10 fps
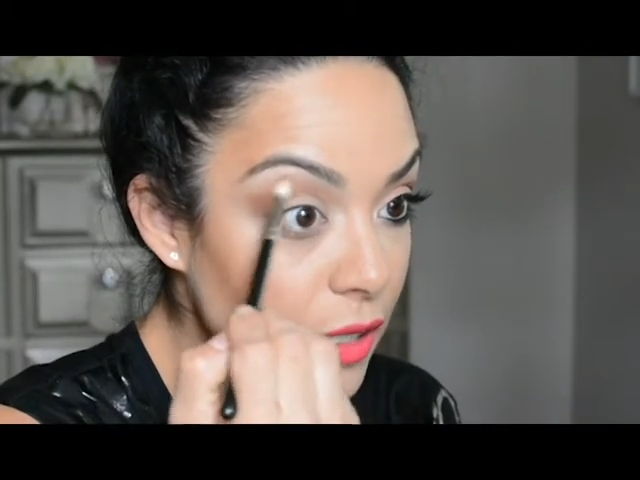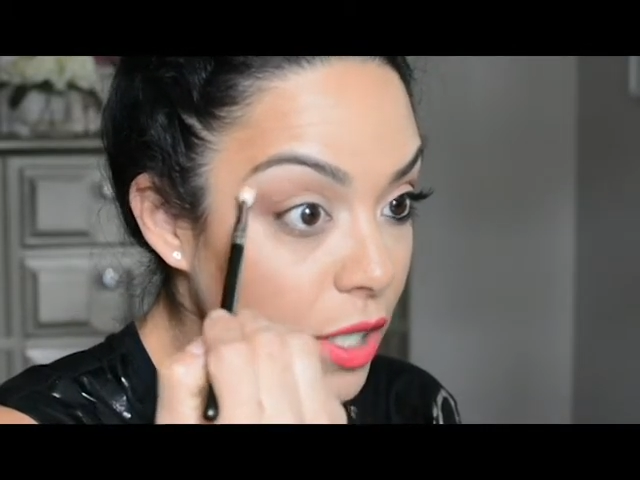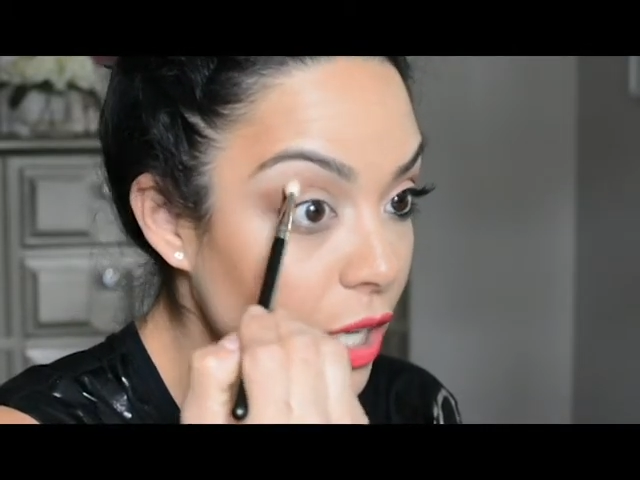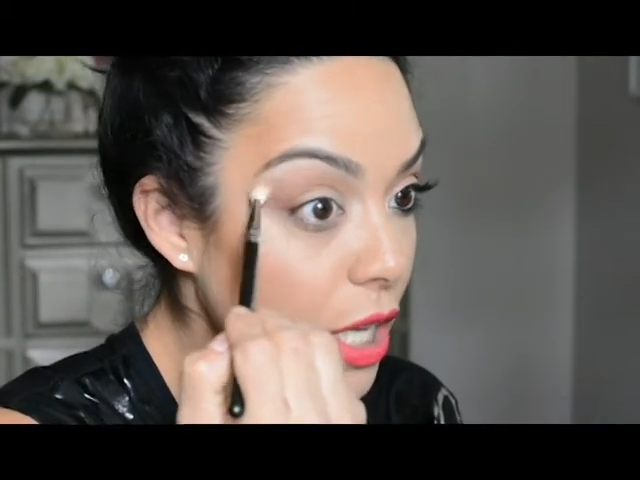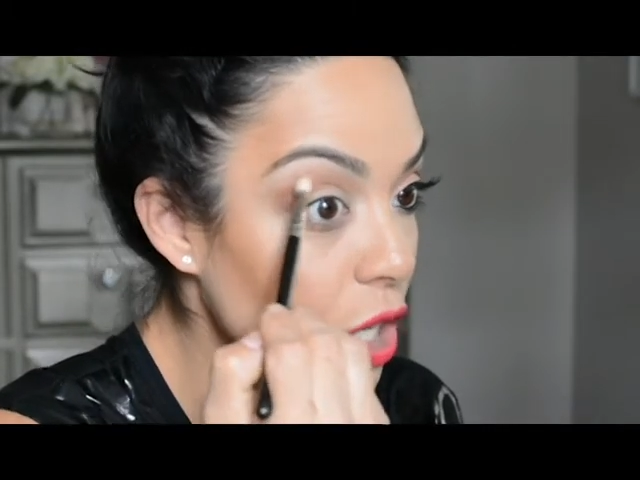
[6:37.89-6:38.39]

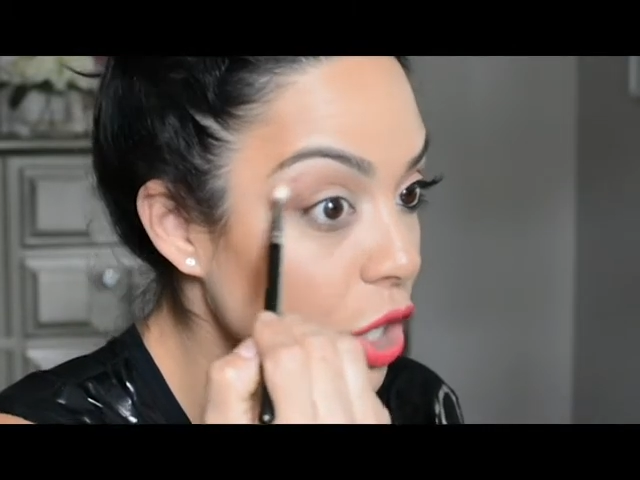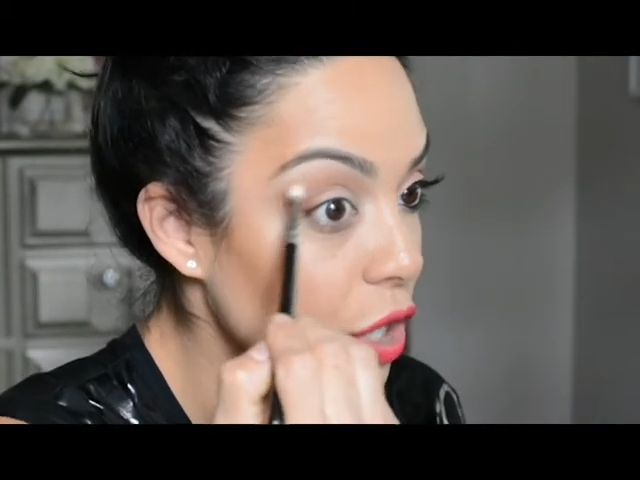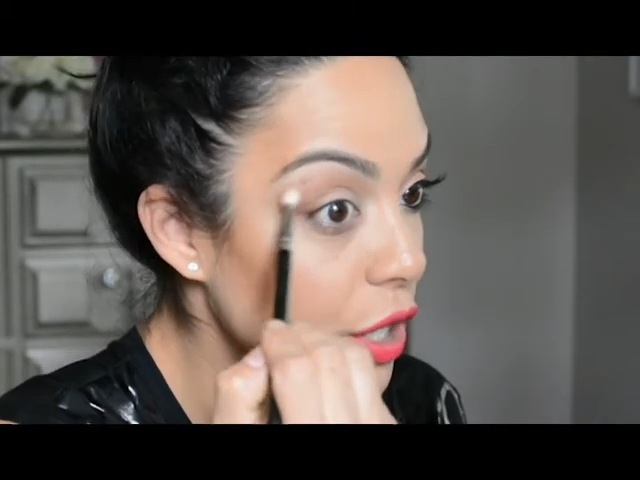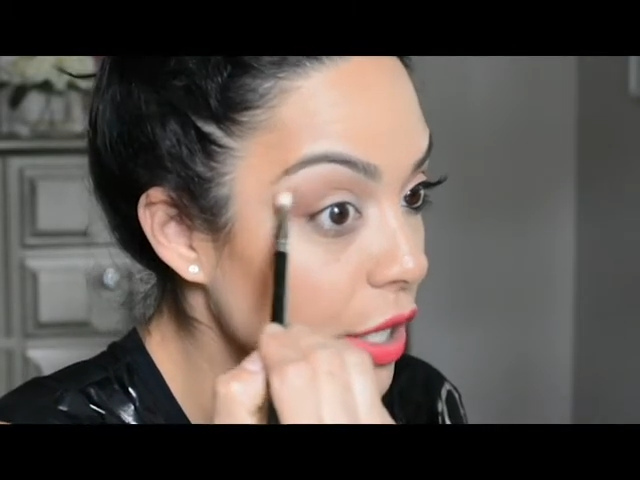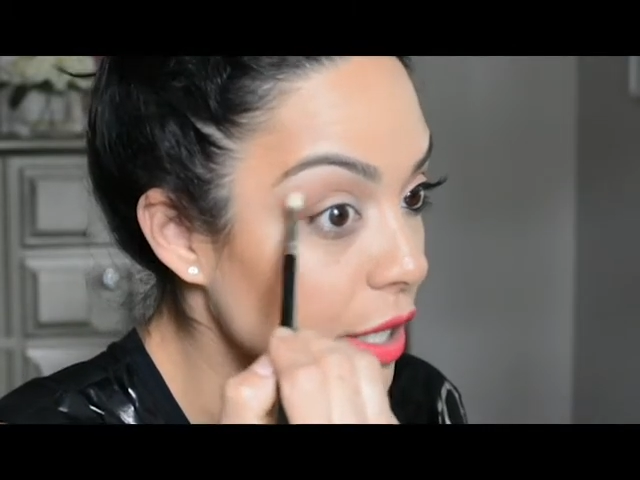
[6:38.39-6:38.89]
looking
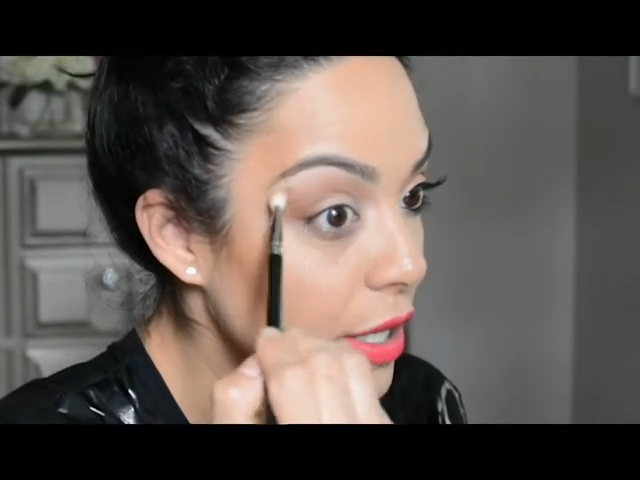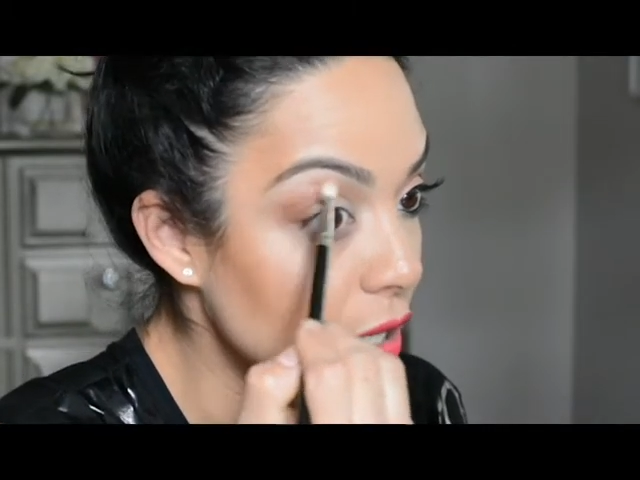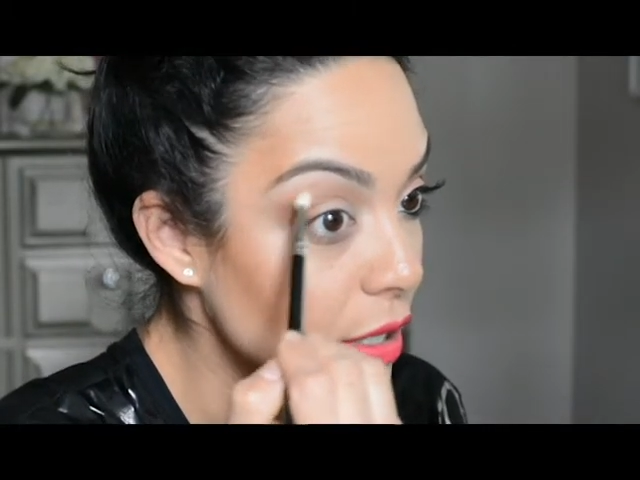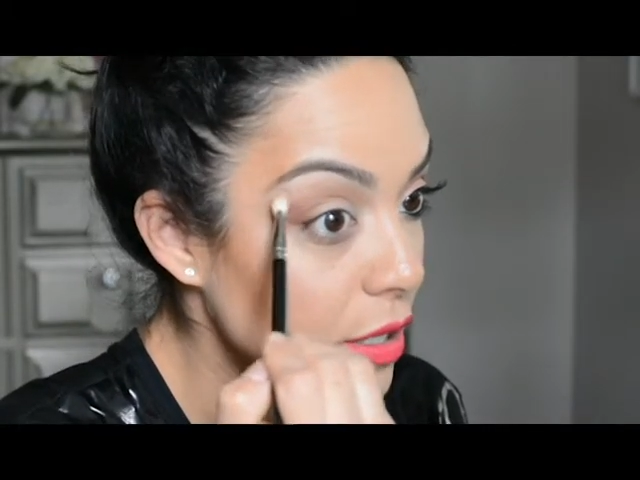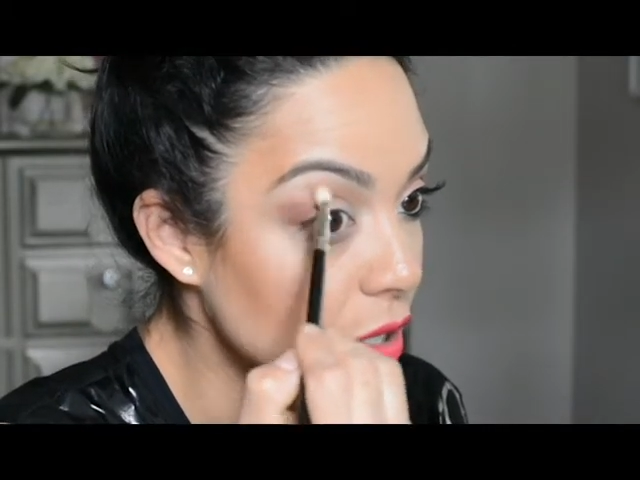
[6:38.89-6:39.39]
good,
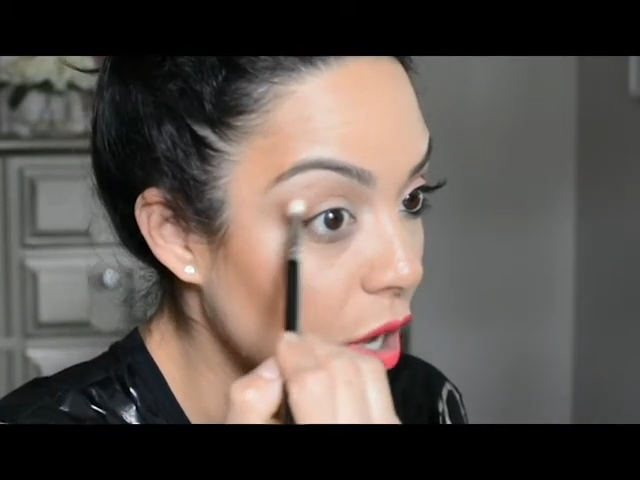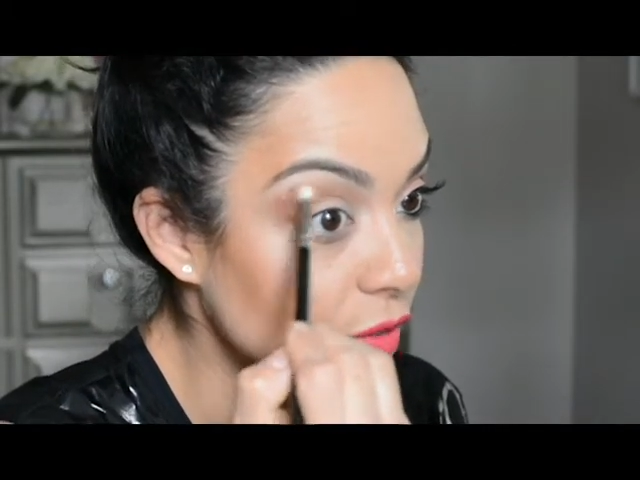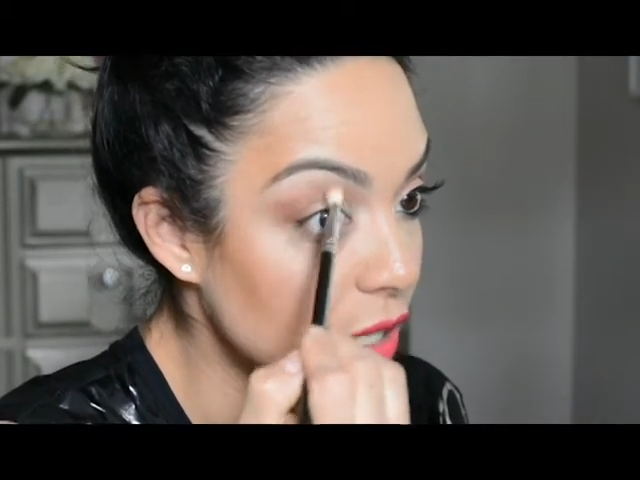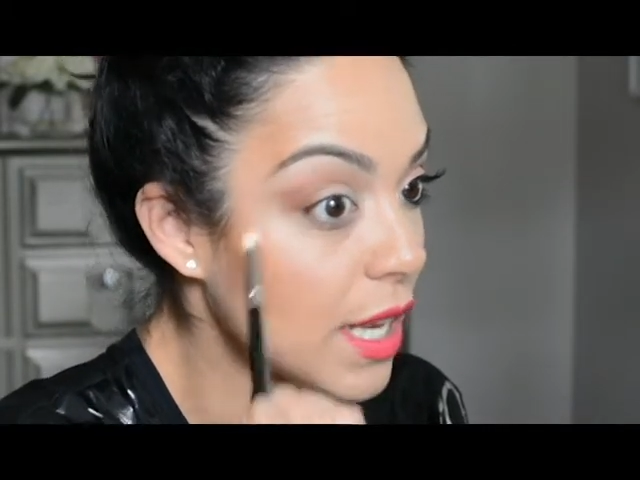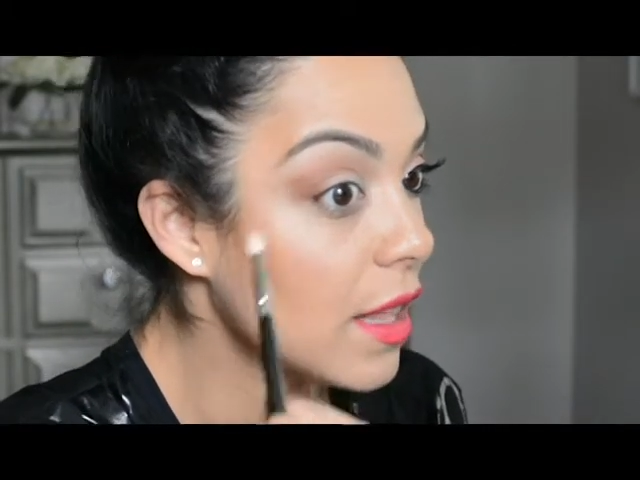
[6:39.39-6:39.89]

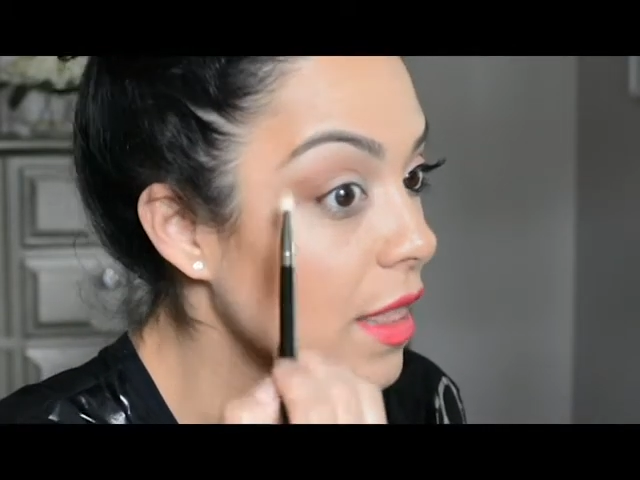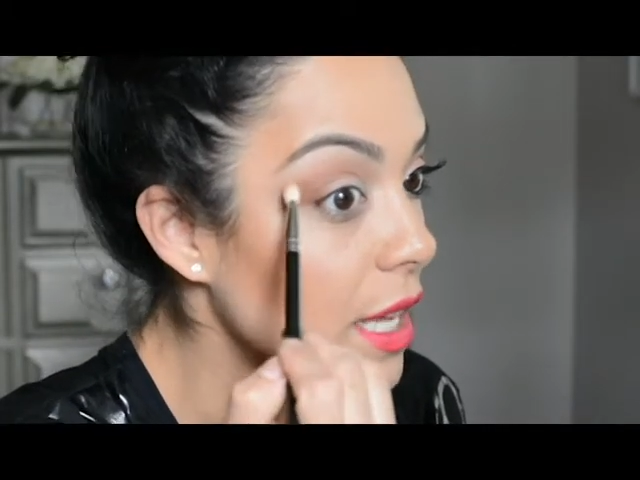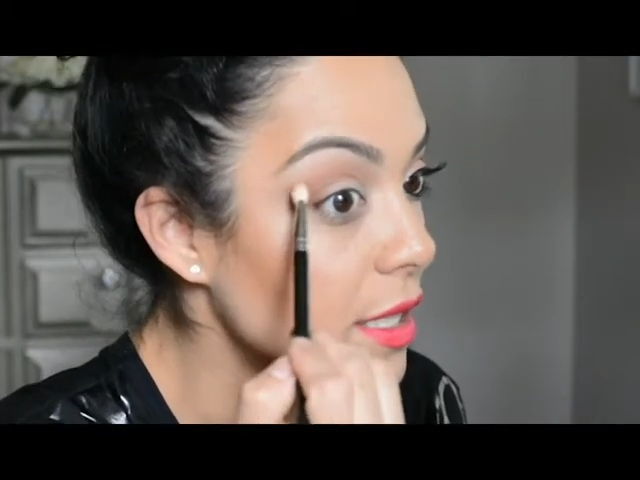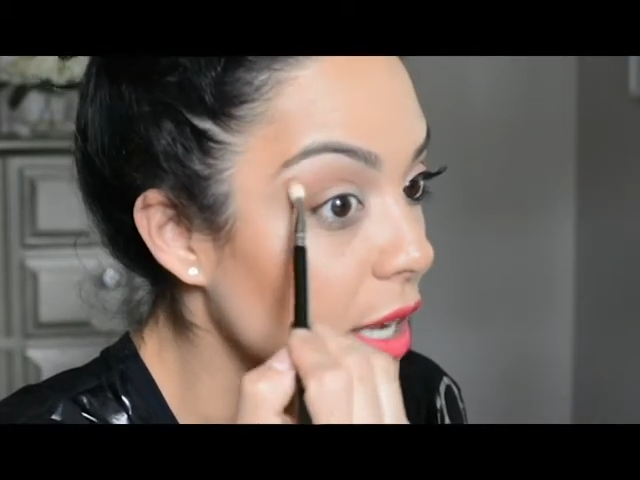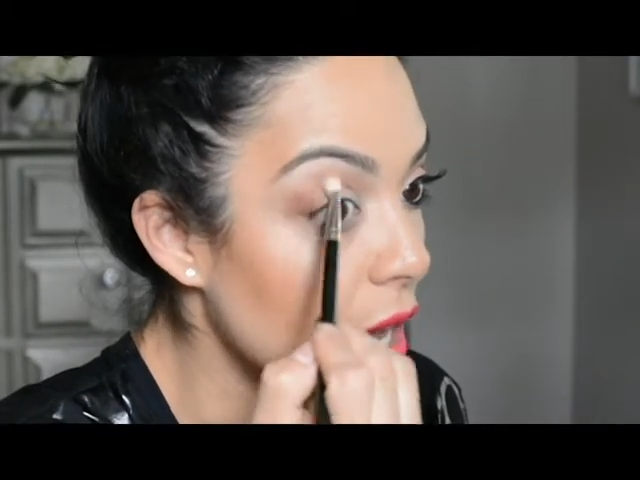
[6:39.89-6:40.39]
softening
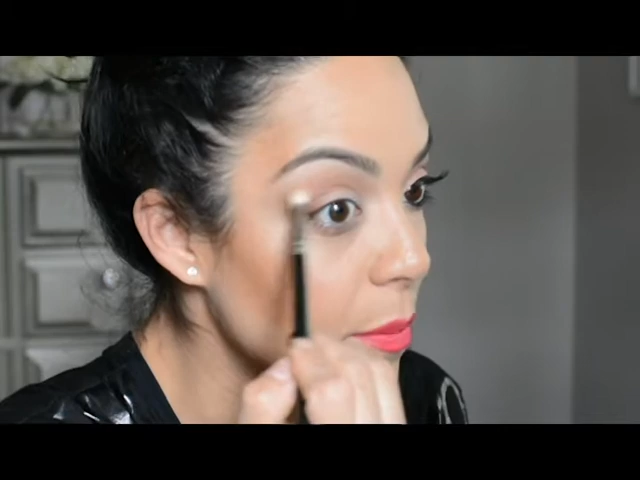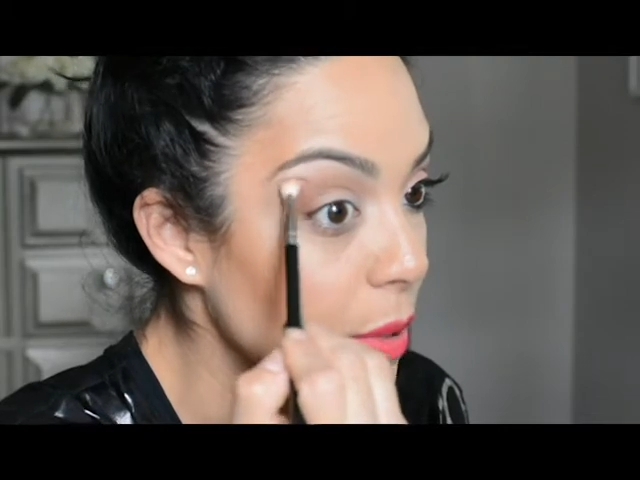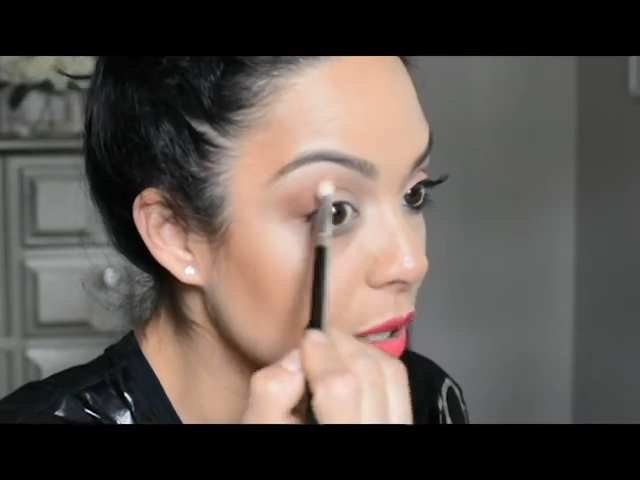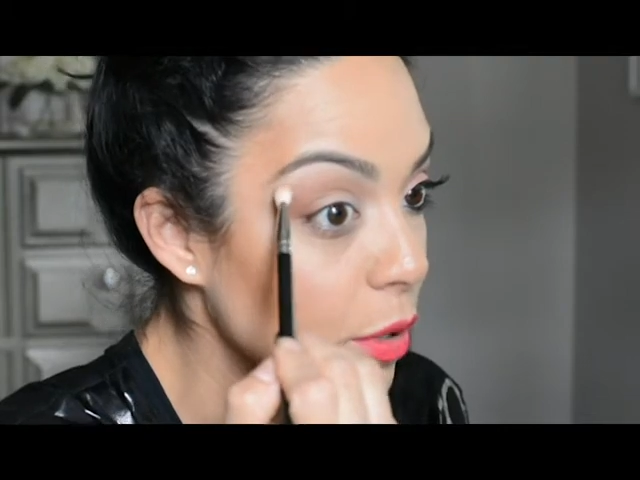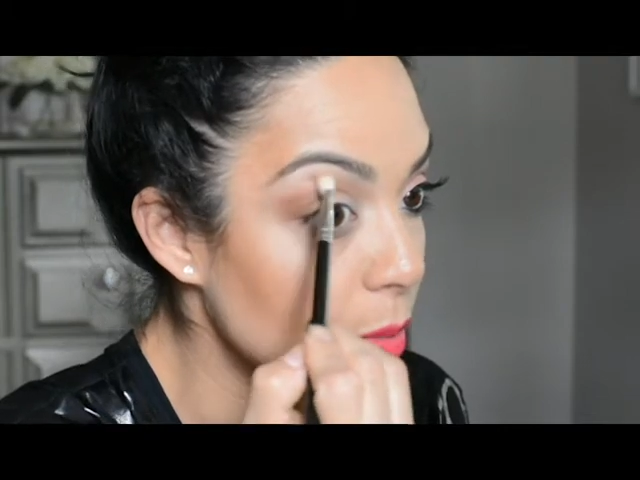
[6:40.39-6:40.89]
things up a
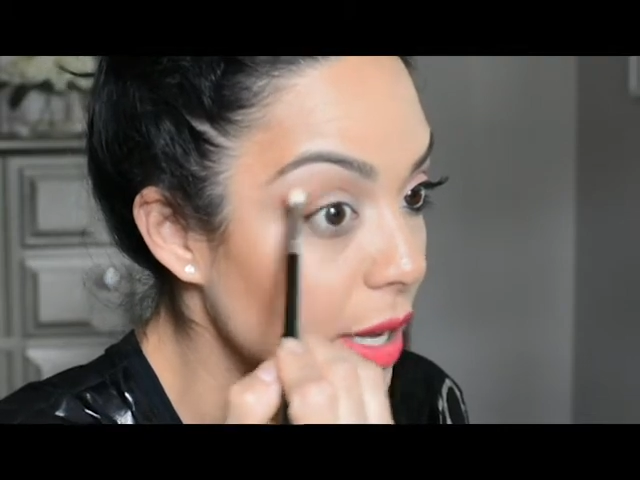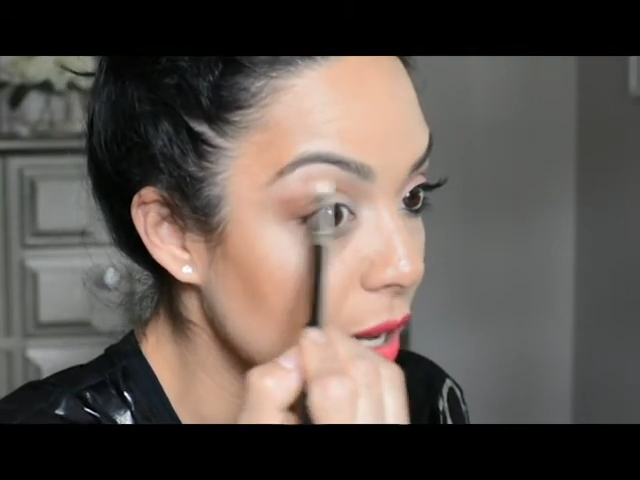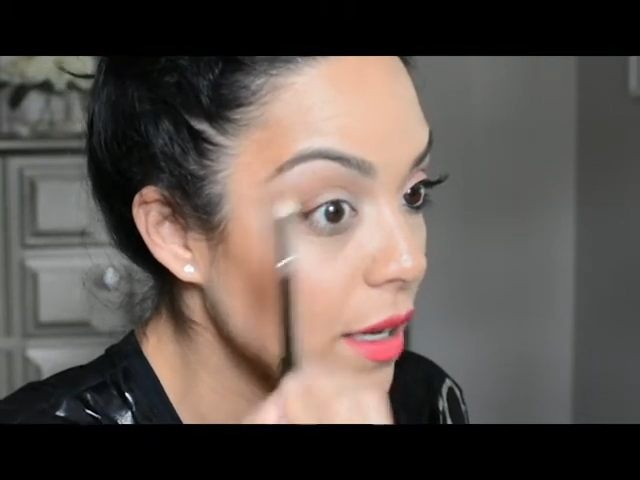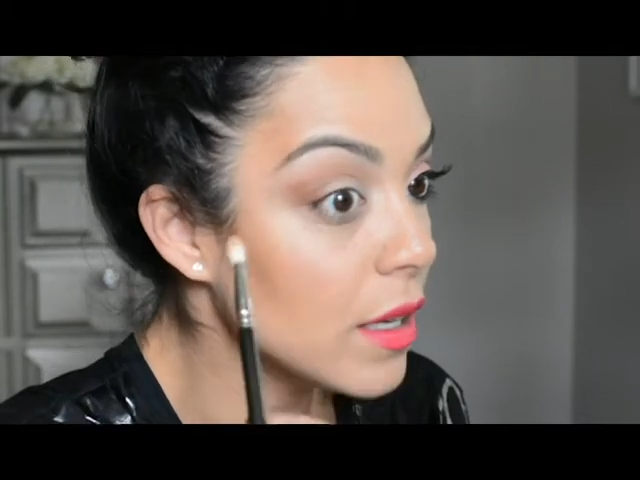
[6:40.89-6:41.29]
little bit